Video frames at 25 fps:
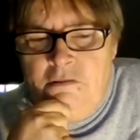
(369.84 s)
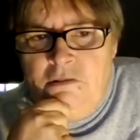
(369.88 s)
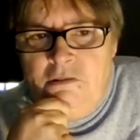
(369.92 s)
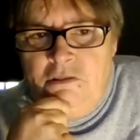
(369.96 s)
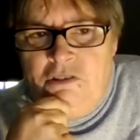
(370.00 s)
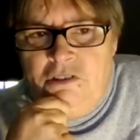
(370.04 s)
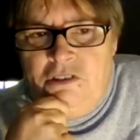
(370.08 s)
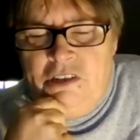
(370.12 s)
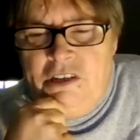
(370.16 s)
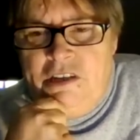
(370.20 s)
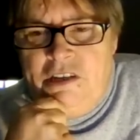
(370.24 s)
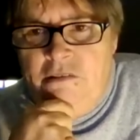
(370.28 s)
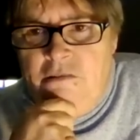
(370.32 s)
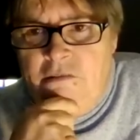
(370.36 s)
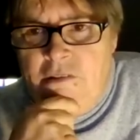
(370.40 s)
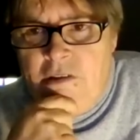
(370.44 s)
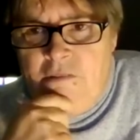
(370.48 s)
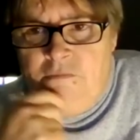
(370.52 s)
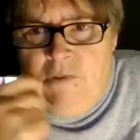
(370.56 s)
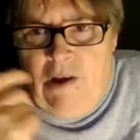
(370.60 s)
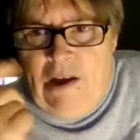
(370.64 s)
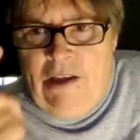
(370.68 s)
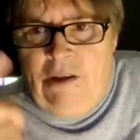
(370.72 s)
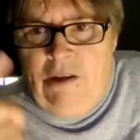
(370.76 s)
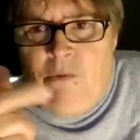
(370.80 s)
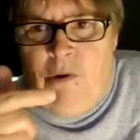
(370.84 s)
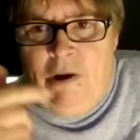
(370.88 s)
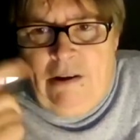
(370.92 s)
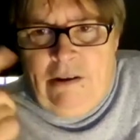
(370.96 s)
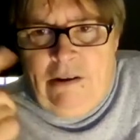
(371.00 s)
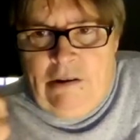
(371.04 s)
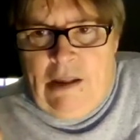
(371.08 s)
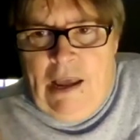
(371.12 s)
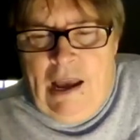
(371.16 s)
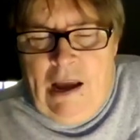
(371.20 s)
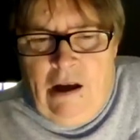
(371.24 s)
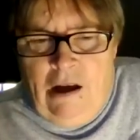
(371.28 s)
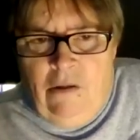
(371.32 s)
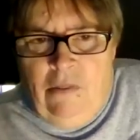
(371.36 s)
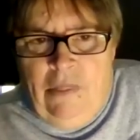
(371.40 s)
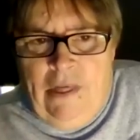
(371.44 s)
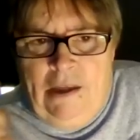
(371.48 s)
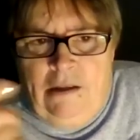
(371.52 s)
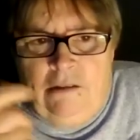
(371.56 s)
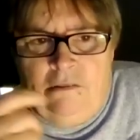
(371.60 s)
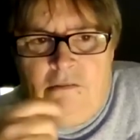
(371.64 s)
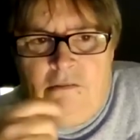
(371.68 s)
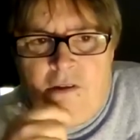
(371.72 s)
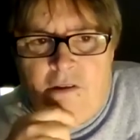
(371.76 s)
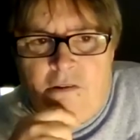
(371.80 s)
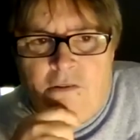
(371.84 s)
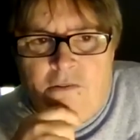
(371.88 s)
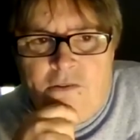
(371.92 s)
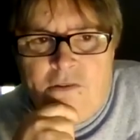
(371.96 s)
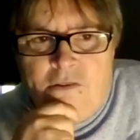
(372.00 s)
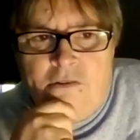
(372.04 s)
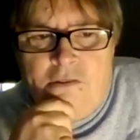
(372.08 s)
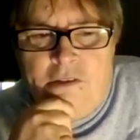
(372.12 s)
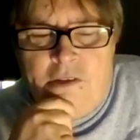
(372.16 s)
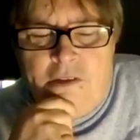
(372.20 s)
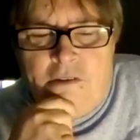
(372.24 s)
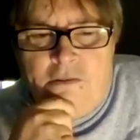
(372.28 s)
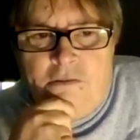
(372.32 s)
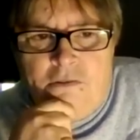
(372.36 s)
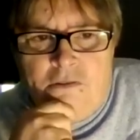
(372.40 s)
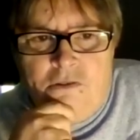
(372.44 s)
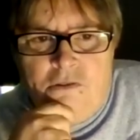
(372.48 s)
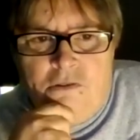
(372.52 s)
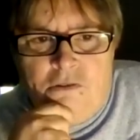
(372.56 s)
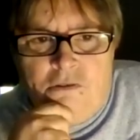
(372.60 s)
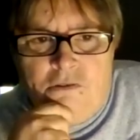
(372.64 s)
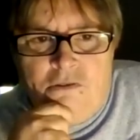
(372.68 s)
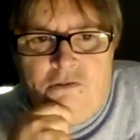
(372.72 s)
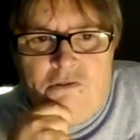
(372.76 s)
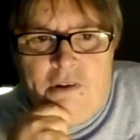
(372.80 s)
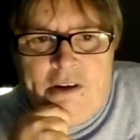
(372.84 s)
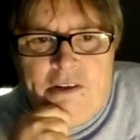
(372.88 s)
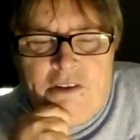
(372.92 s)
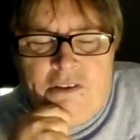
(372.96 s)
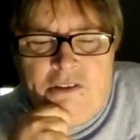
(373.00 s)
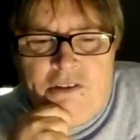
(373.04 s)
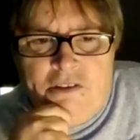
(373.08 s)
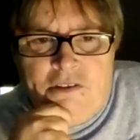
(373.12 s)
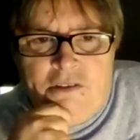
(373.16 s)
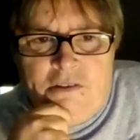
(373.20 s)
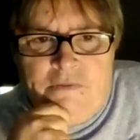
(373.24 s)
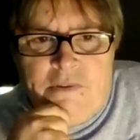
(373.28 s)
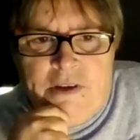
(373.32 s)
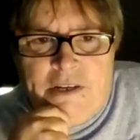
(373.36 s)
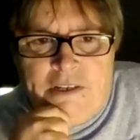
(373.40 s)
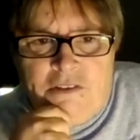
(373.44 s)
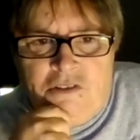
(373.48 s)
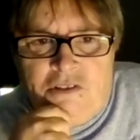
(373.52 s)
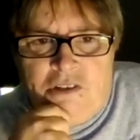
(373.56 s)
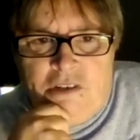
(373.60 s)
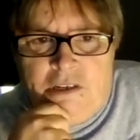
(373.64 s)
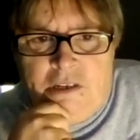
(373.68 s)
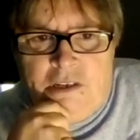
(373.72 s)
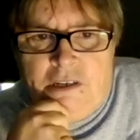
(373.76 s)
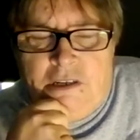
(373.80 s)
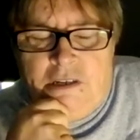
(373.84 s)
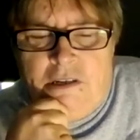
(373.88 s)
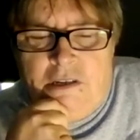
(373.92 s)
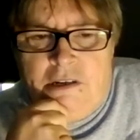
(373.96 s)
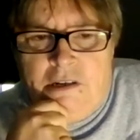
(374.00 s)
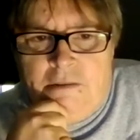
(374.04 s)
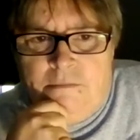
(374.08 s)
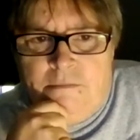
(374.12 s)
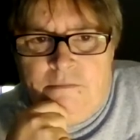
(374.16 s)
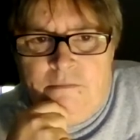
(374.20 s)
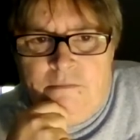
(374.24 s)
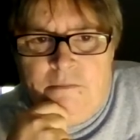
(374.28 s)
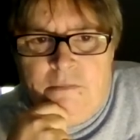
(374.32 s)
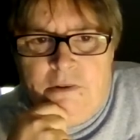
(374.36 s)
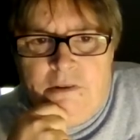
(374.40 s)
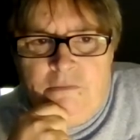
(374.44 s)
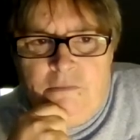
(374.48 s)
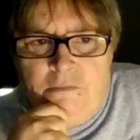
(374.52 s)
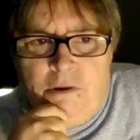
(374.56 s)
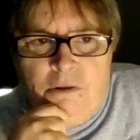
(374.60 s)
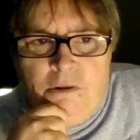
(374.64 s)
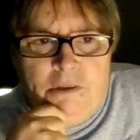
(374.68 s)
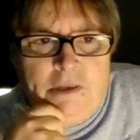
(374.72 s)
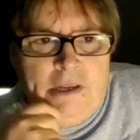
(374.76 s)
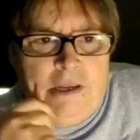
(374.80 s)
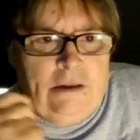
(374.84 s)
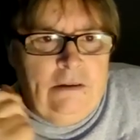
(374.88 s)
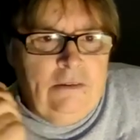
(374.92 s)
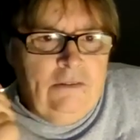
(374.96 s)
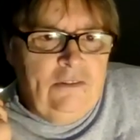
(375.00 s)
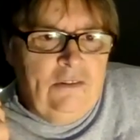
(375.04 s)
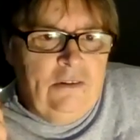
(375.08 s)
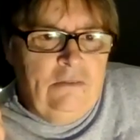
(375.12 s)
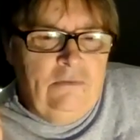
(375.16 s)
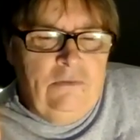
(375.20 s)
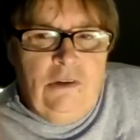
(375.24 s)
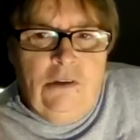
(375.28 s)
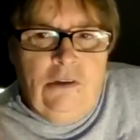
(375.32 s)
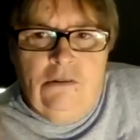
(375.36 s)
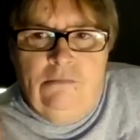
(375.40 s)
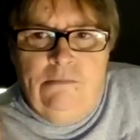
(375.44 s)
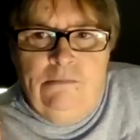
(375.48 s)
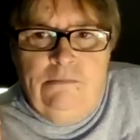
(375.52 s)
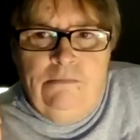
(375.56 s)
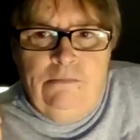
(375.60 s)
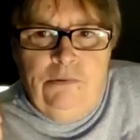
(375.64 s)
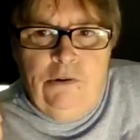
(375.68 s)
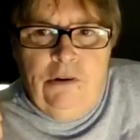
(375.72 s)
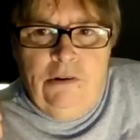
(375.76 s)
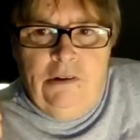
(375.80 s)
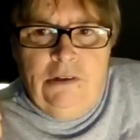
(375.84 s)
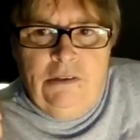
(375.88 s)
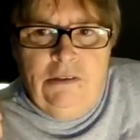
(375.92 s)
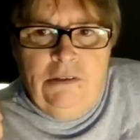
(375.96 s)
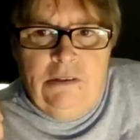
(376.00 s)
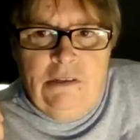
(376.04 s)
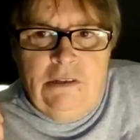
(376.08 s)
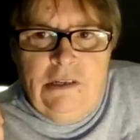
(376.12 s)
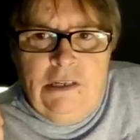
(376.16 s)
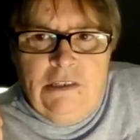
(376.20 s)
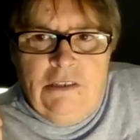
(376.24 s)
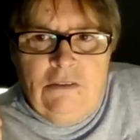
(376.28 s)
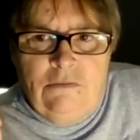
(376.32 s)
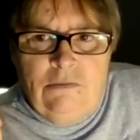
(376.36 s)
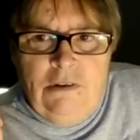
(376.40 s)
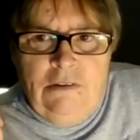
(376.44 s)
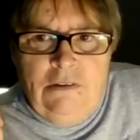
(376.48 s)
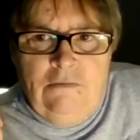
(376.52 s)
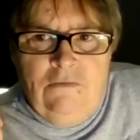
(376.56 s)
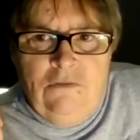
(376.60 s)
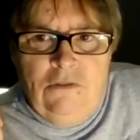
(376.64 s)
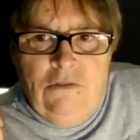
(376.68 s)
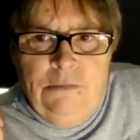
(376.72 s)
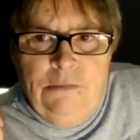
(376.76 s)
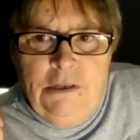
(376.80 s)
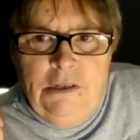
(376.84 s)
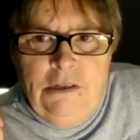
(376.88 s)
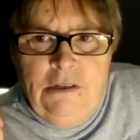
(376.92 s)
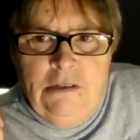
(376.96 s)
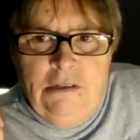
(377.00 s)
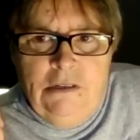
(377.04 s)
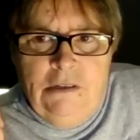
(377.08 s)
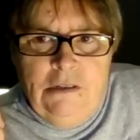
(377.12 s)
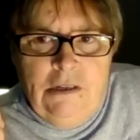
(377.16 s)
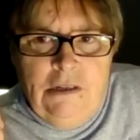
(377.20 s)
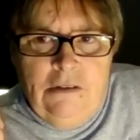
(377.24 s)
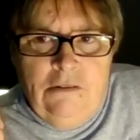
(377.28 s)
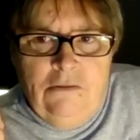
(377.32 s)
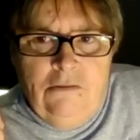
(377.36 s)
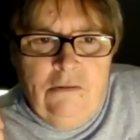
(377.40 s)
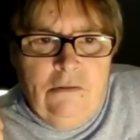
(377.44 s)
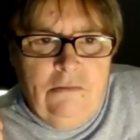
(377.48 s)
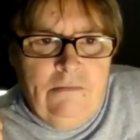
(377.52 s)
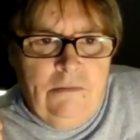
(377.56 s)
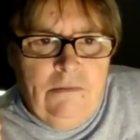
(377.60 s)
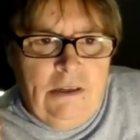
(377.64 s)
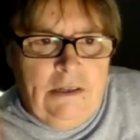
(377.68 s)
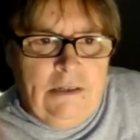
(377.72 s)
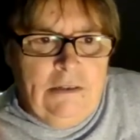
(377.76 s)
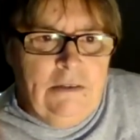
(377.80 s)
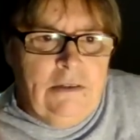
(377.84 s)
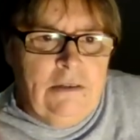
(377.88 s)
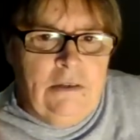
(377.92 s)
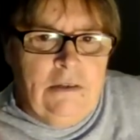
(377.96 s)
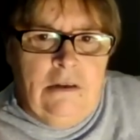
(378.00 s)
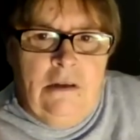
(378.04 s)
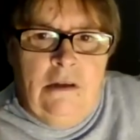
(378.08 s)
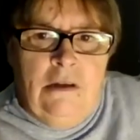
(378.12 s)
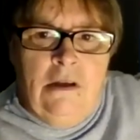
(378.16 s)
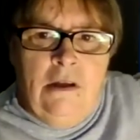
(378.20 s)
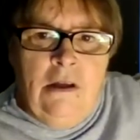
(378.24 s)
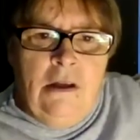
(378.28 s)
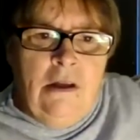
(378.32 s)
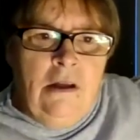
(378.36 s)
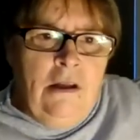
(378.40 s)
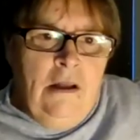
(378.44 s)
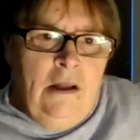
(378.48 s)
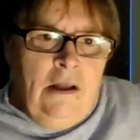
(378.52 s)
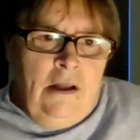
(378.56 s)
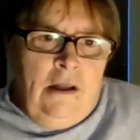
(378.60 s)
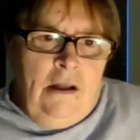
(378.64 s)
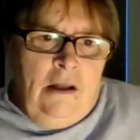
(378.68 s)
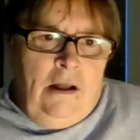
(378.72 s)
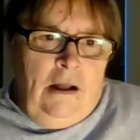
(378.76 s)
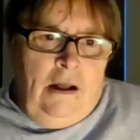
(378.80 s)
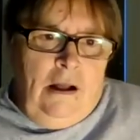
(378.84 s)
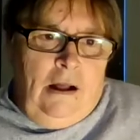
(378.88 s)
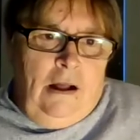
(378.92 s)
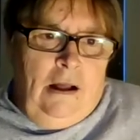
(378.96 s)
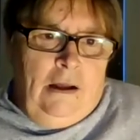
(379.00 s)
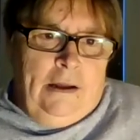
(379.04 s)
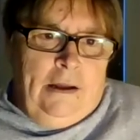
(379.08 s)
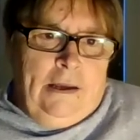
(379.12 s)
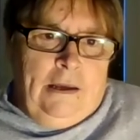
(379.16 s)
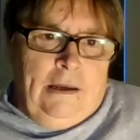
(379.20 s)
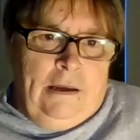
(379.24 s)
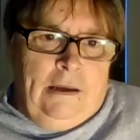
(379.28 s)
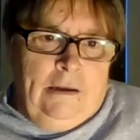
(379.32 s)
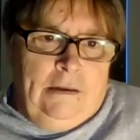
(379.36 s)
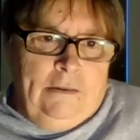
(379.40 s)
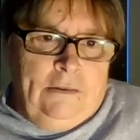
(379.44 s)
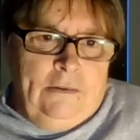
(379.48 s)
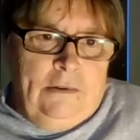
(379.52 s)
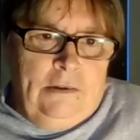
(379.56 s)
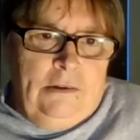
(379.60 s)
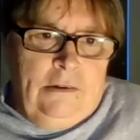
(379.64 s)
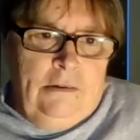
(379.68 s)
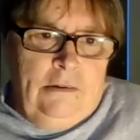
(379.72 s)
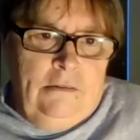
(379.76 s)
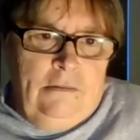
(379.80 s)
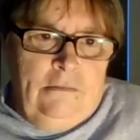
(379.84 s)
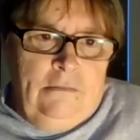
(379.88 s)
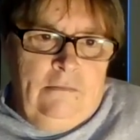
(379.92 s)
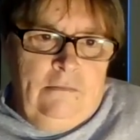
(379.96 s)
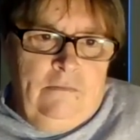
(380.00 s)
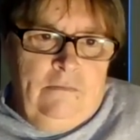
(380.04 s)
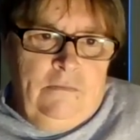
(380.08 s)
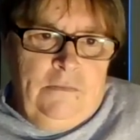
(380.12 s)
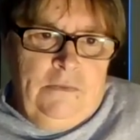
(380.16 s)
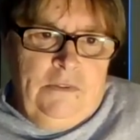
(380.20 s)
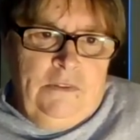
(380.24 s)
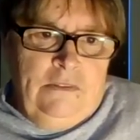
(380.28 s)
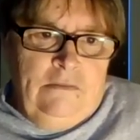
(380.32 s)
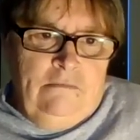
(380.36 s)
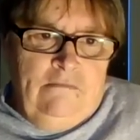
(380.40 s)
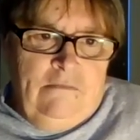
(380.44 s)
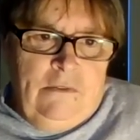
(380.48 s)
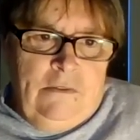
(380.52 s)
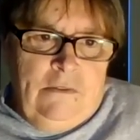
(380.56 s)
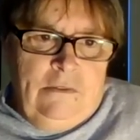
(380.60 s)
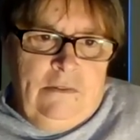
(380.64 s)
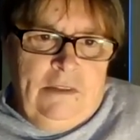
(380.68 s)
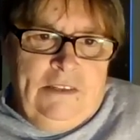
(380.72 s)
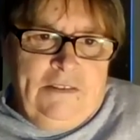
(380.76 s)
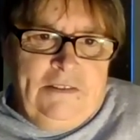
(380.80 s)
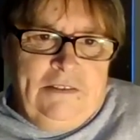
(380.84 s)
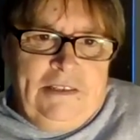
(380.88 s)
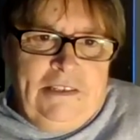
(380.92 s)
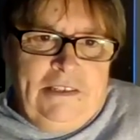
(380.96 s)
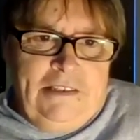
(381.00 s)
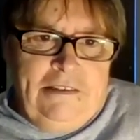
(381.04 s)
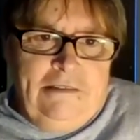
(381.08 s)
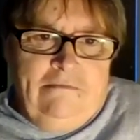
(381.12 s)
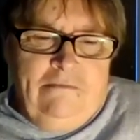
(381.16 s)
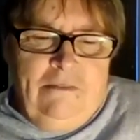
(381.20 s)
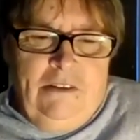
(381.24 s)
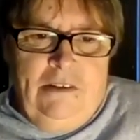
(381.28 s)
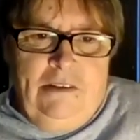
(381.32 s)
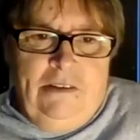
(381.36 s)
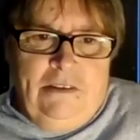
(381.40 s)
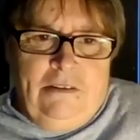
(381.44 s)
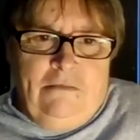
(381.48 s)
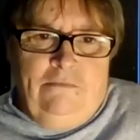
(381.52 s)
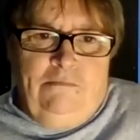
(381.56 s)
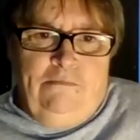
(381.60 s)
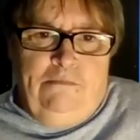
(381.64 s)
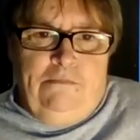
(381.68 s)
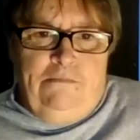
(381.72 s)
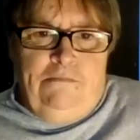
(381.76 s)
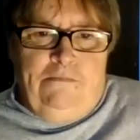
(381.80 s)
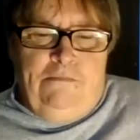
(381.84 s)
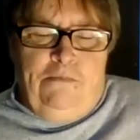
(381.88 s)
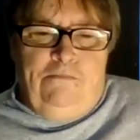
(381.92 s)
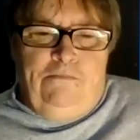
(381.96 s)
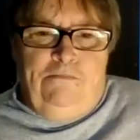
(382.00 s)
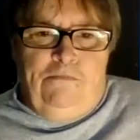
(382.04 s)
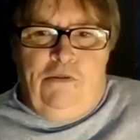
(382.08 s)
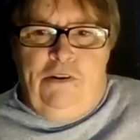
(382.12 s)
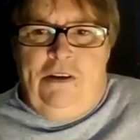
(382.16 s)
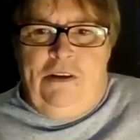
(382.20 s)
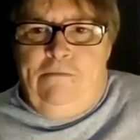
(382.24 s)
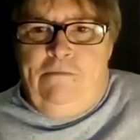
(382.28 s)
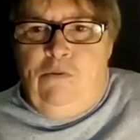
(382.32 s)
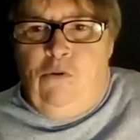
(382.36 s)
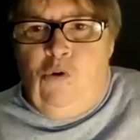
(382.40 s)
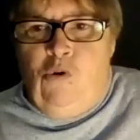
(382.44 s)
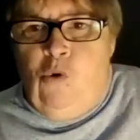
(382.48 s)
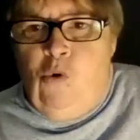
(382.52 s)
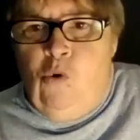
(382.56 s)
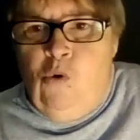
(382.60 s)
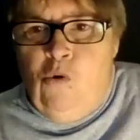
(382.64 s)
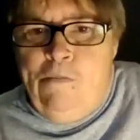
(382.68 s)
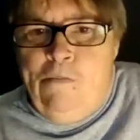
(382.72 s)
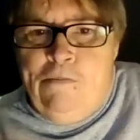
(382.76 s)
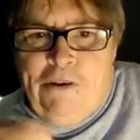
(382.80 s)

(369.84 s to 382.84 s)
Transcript: evaluate how those new strategies have actually rolled out. So if you could put it onto the next one for me, Andrew, thanks. Okay, so this is a pretty poor